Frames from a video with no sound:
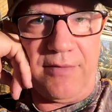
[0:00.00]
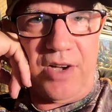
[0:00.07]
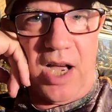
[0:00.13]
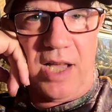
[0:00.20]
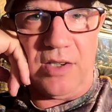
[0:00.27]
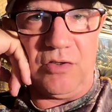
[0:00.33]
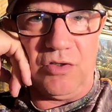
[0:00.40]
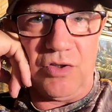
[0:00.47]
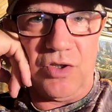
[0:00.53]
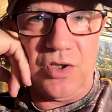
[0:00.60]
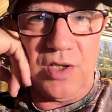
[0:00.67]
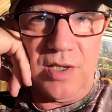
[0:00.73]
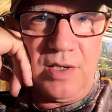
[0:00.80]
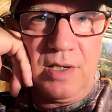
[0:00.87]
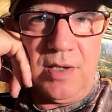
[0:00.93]
got
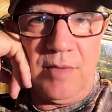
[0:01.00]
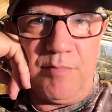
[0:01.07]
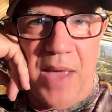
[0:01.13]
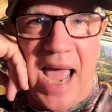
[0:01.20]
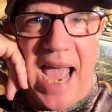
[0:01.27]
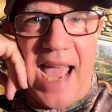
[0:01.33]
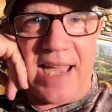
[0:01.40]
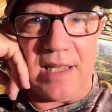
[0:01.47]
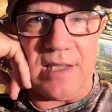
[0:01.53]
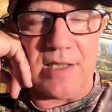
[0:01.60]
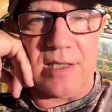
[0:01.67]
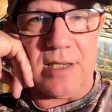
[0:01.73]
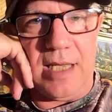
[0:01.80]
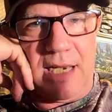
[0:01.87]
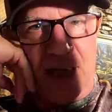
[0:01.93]

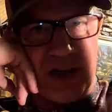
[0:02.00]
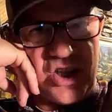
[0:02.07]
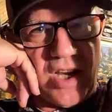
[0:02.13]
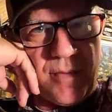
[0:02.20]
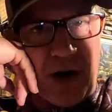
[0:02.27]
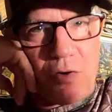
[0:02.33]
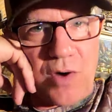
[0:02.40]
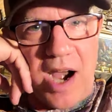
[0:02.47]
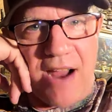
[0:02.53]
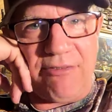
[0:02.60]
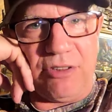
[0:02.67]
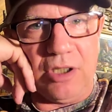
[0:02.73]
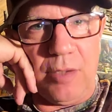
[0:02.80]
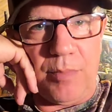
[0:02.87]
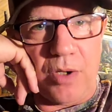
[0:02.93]
bags, and I set my
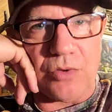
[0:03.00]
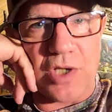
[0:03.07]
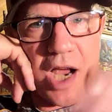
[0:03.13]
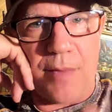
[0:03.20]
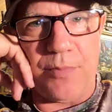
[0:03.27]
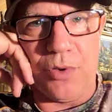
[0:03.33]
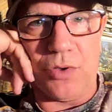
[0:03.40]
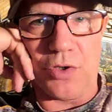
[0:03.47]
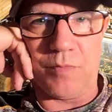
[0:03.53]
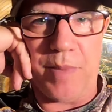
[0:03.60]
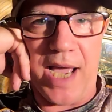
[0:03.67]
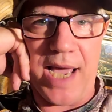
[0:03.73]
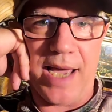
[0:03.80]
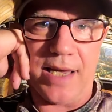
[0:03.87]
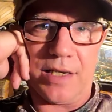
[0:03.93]
rifle up on top of those
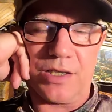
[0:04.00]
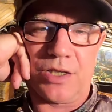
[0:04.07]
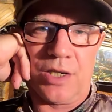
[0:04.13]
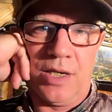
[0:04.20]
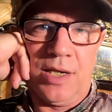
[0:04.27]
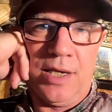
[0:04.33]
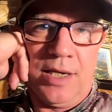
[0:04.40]
bags.